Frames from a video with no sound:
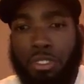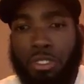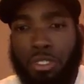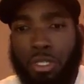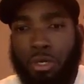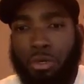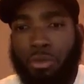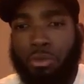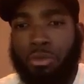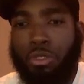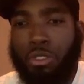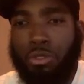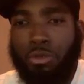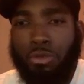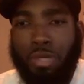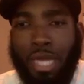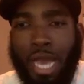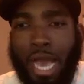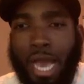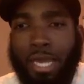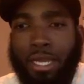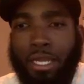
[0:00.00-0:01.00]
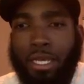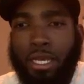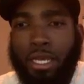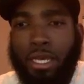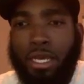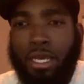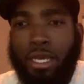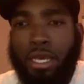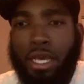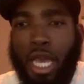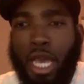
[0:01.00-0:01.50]
So do not
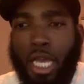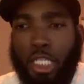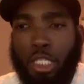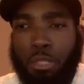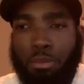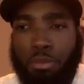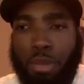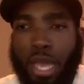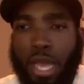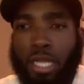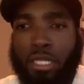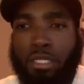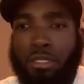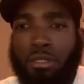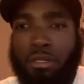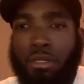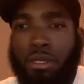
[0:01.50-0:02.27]
expect